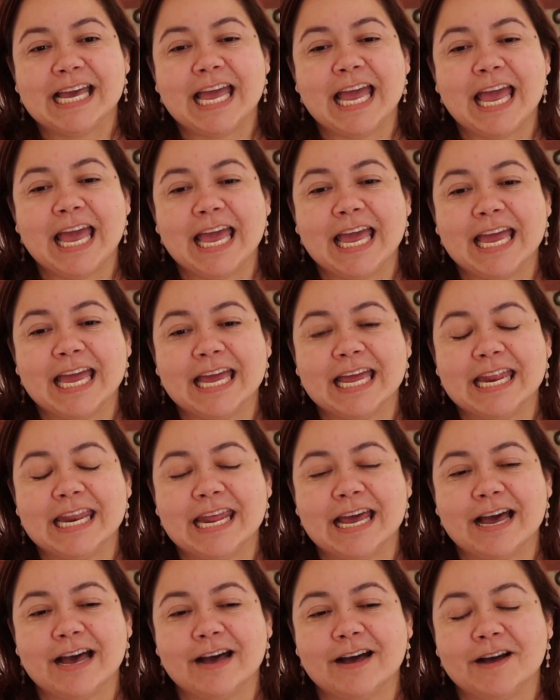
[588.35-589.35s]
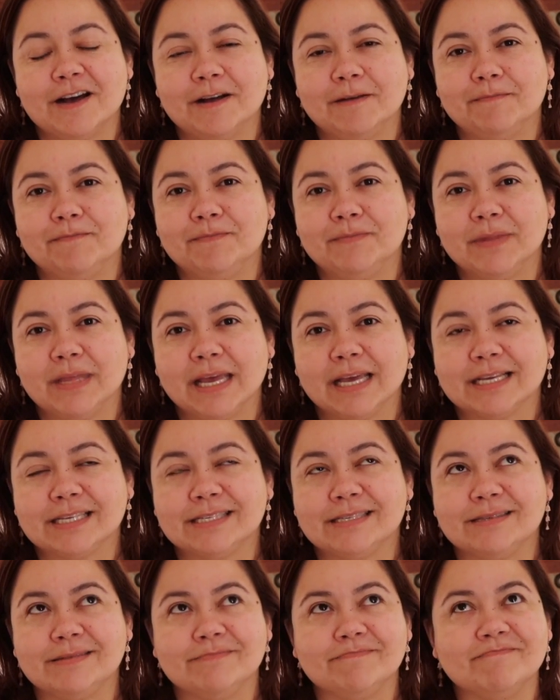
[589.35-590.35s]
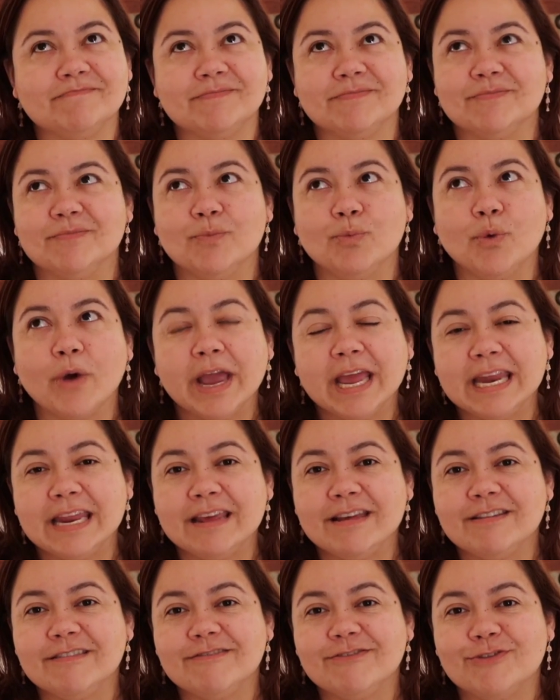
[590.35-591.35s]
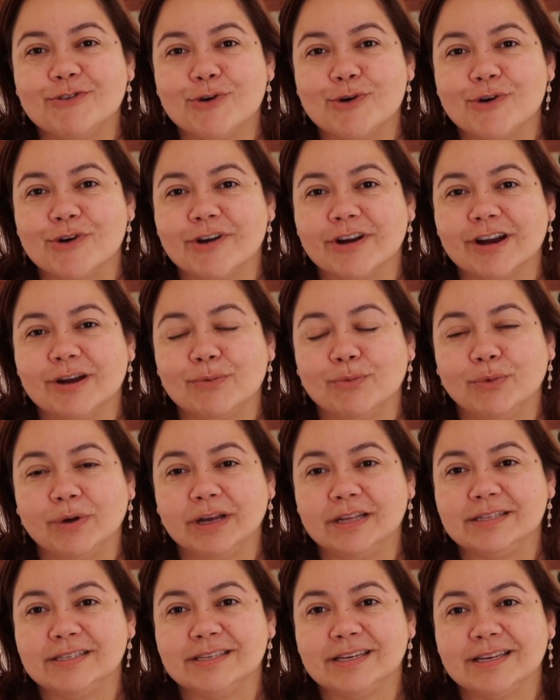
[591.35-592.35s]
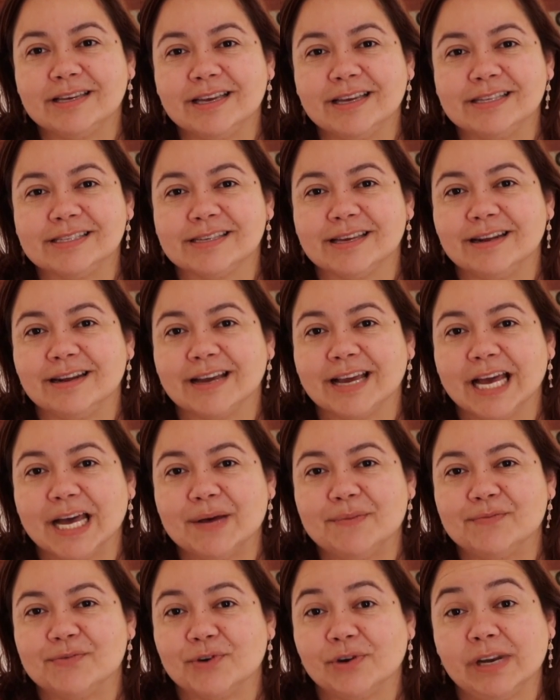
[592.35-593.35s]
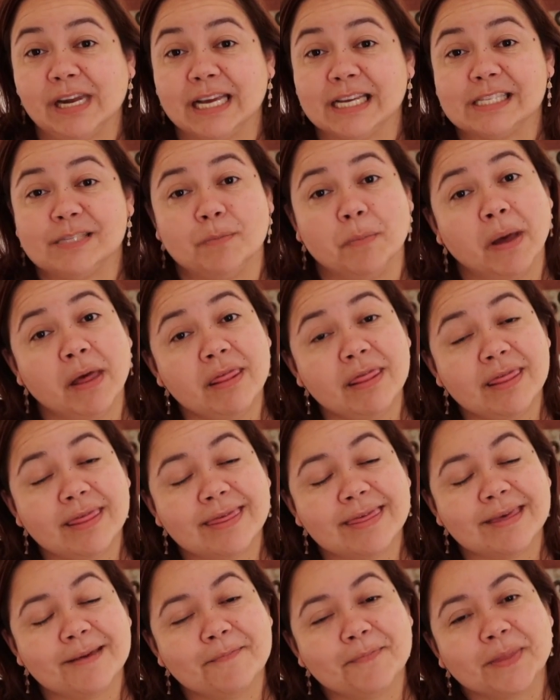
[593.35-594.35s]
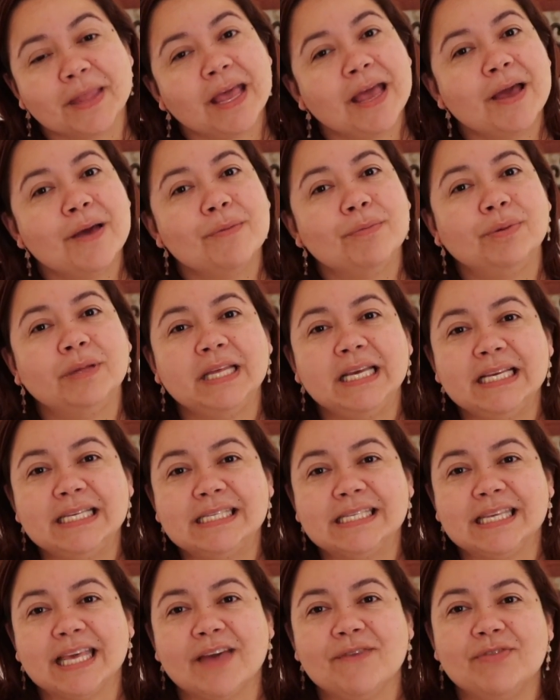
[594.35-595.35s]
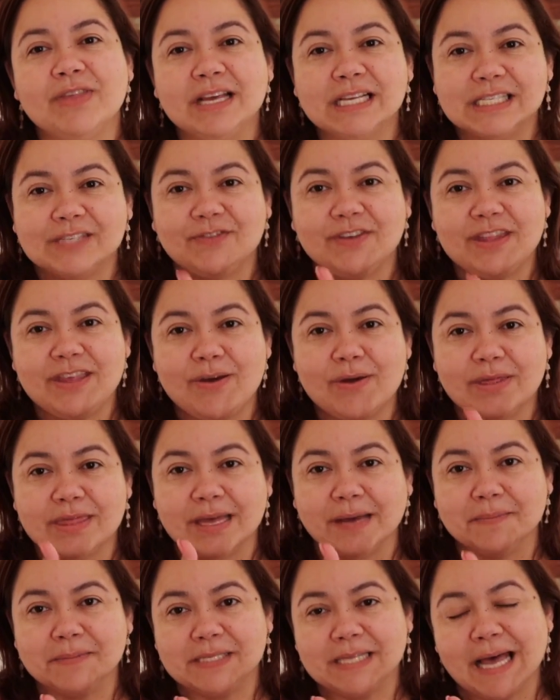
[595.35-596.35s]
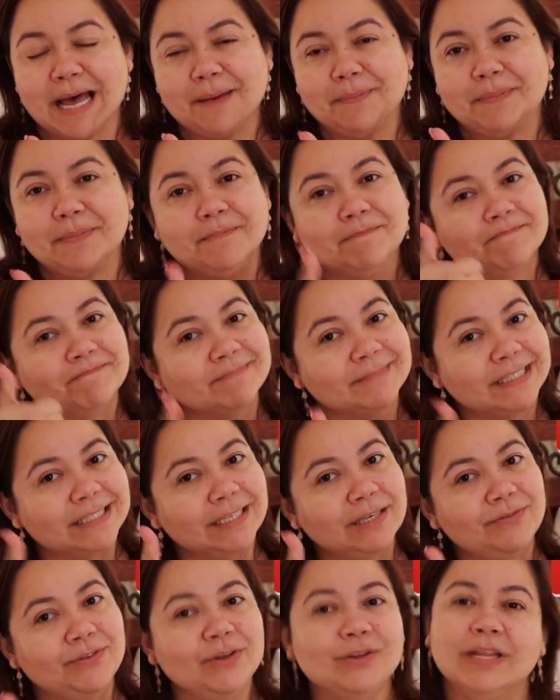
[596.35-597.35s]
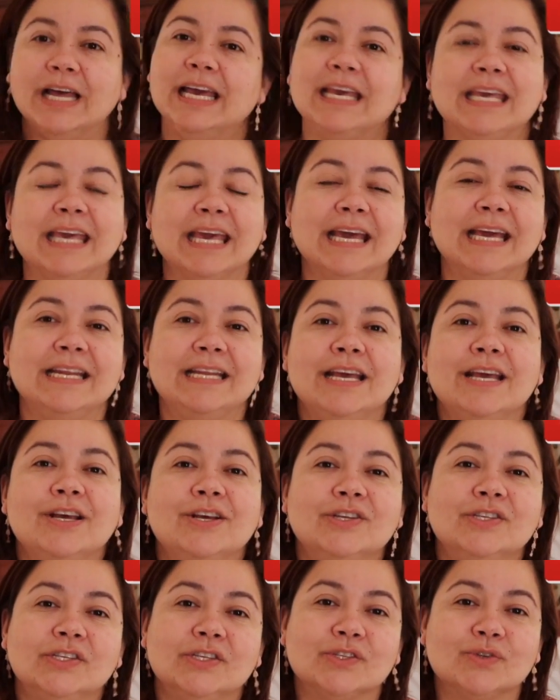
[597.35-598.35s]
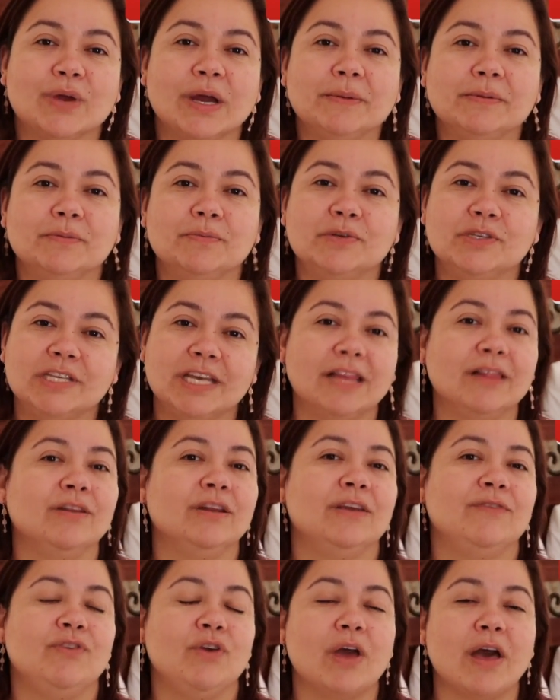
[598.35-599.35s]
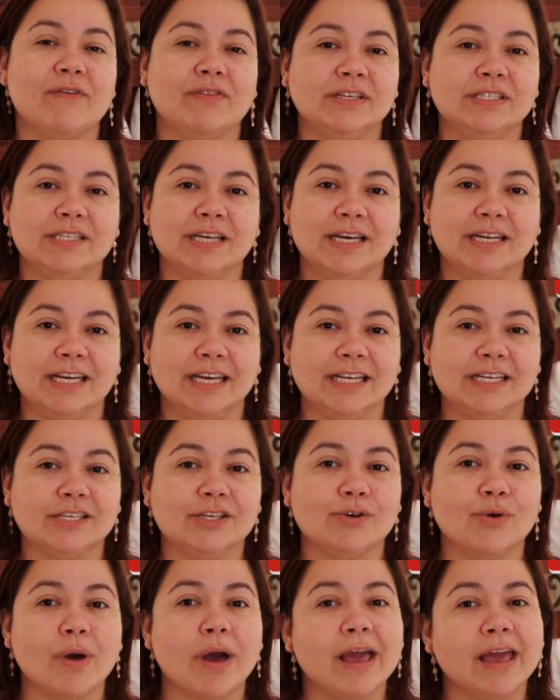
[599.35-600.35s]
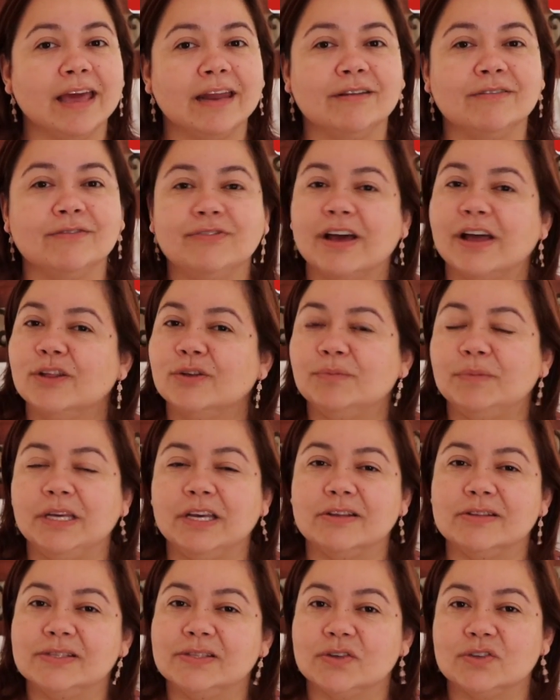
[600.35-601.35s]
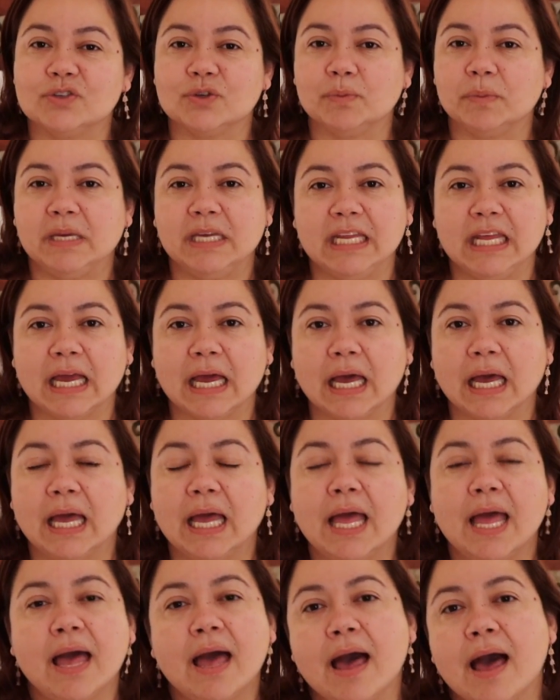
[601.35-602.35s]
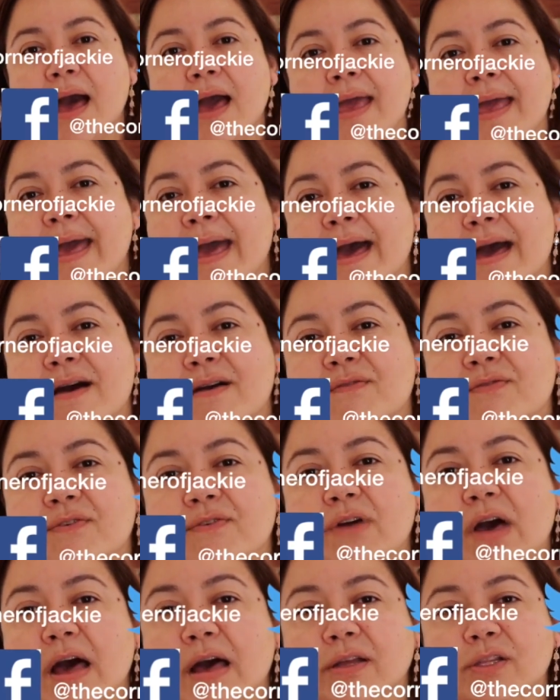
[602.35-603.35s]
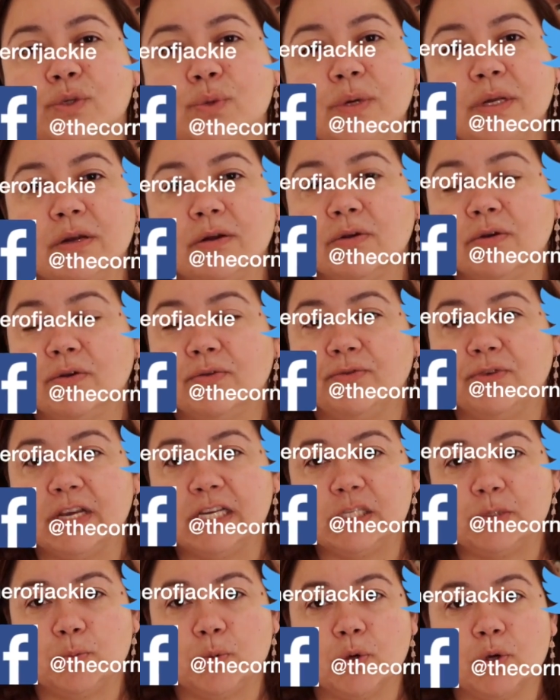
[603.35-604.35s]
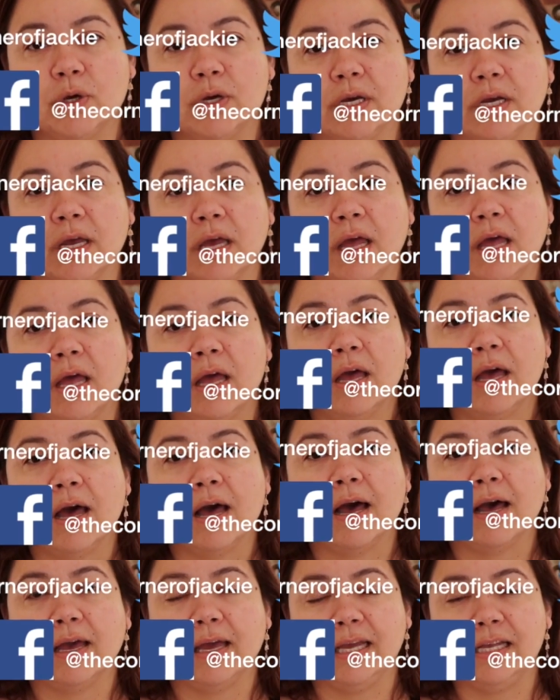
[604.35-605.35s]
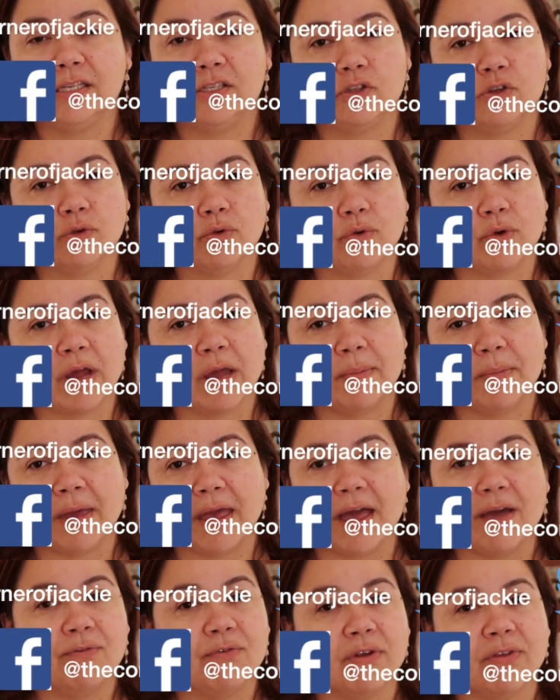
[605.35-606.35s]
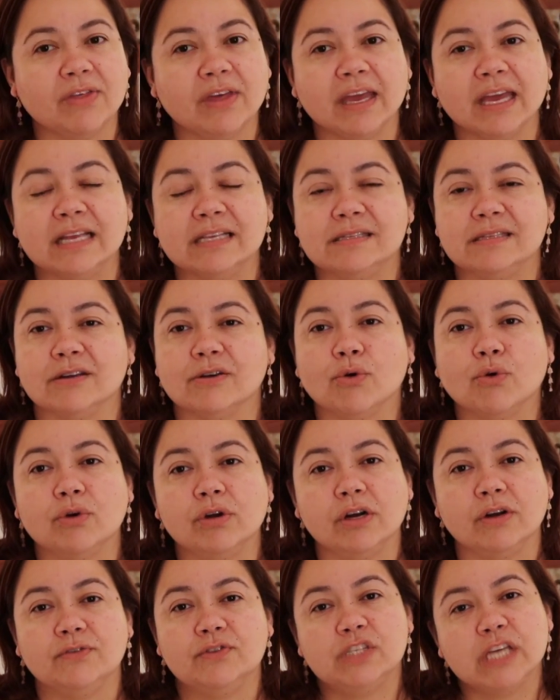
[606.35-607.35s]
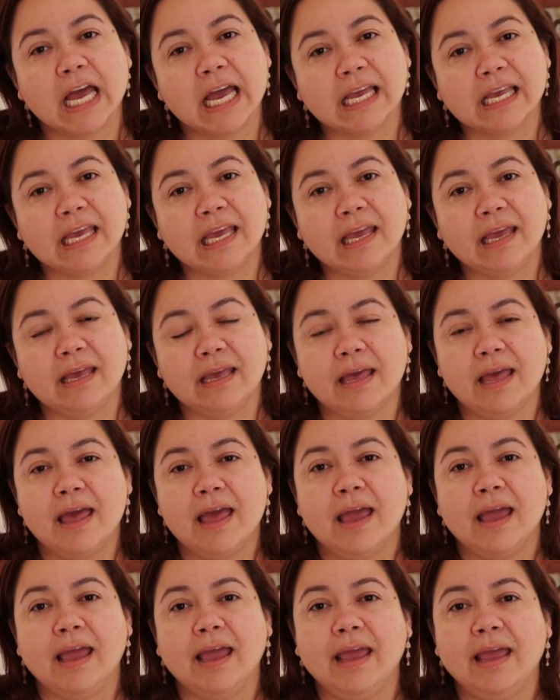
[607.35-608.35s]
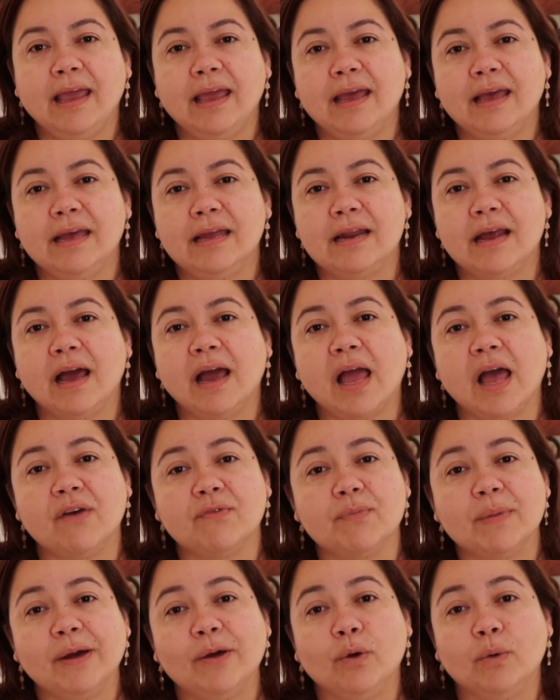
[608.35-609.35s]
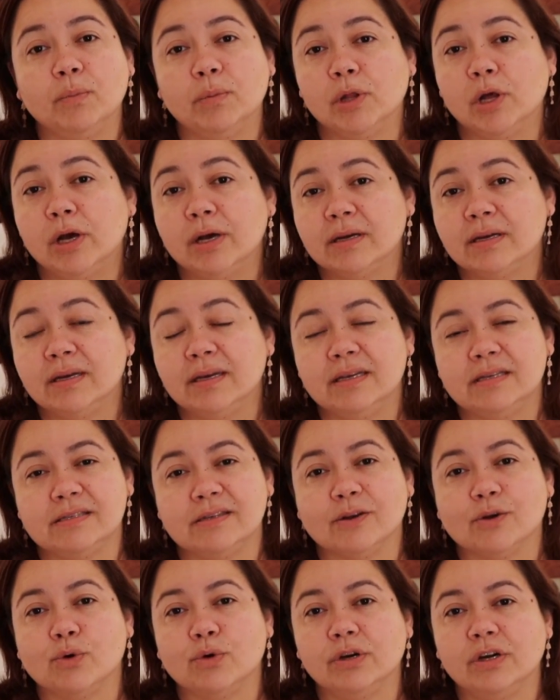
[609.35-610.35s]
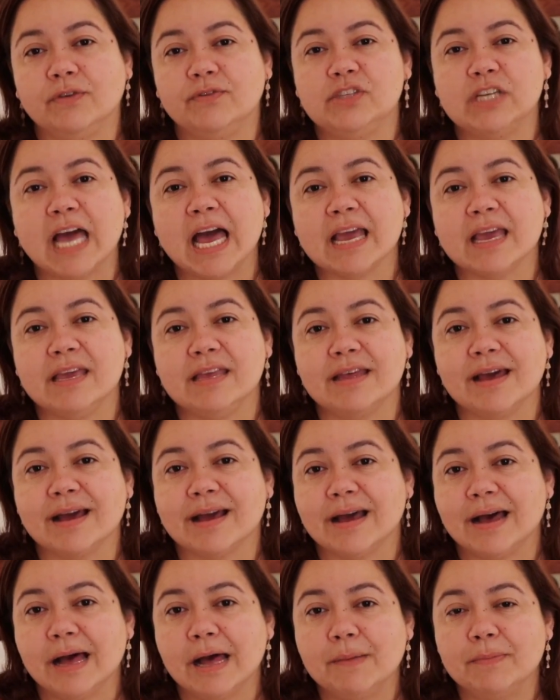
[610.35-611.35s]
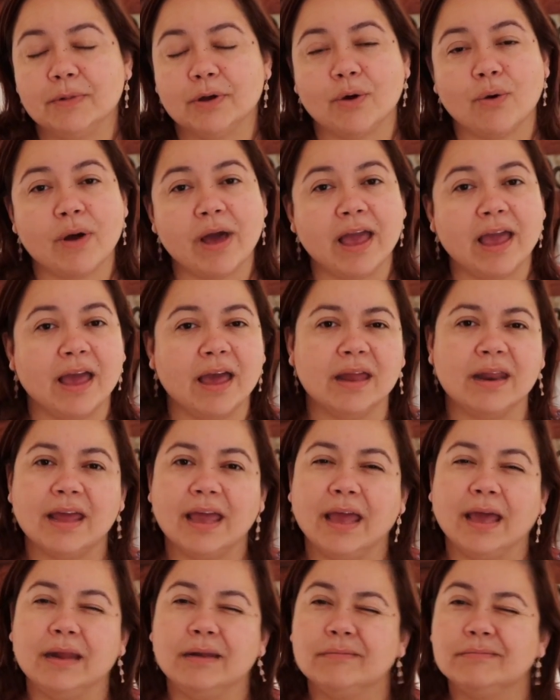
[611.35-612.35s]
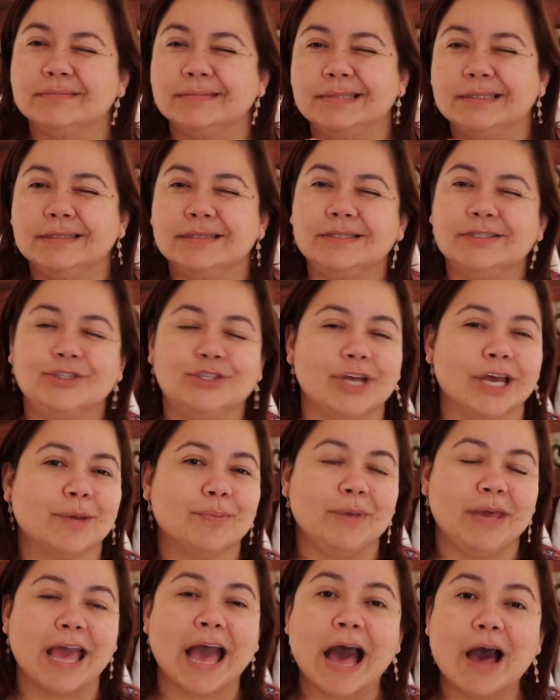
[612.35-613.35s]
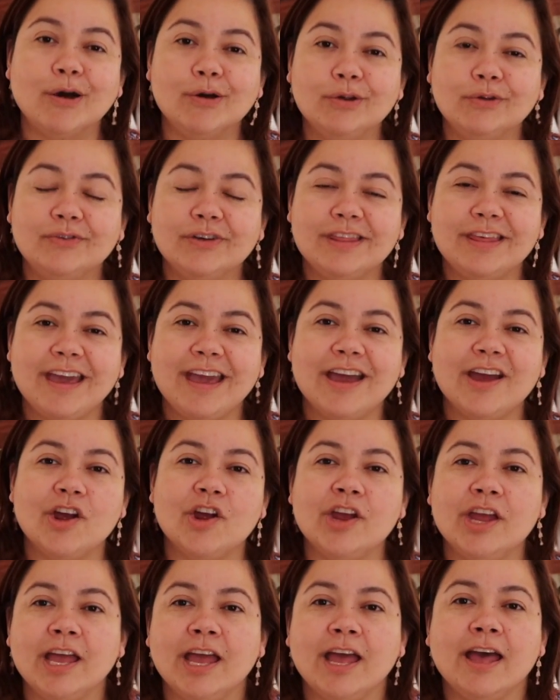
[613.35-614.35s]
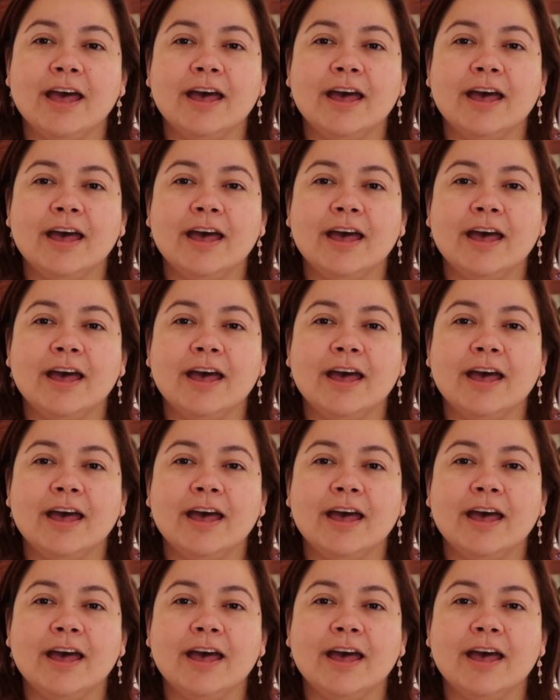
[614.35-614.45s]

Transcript: and um, ex waiting for what is gonna come for next month please give this video a thumbs up if you like it subscribe to my channel if you haven't done it go ahead follow me on social media i have uh, twitter facebook uh, Instagram. Everything is the corner of Jackie, and I have my own blog. of thecornerofjackie.com. Go ahead and check me out over there.